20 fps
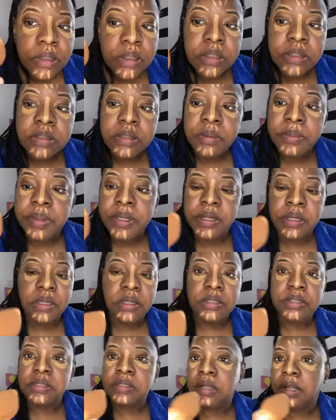So we're
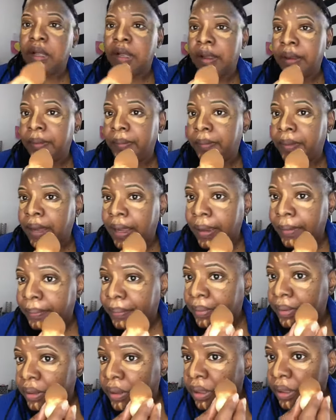going to start by
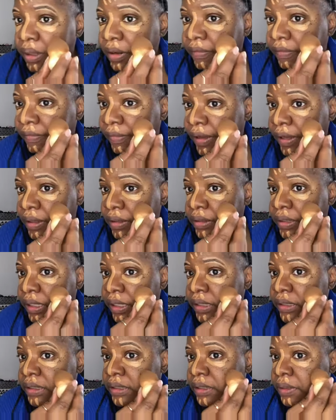putting the
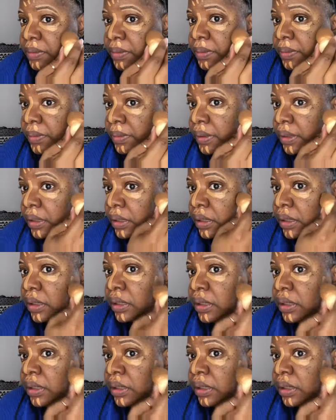foundation on.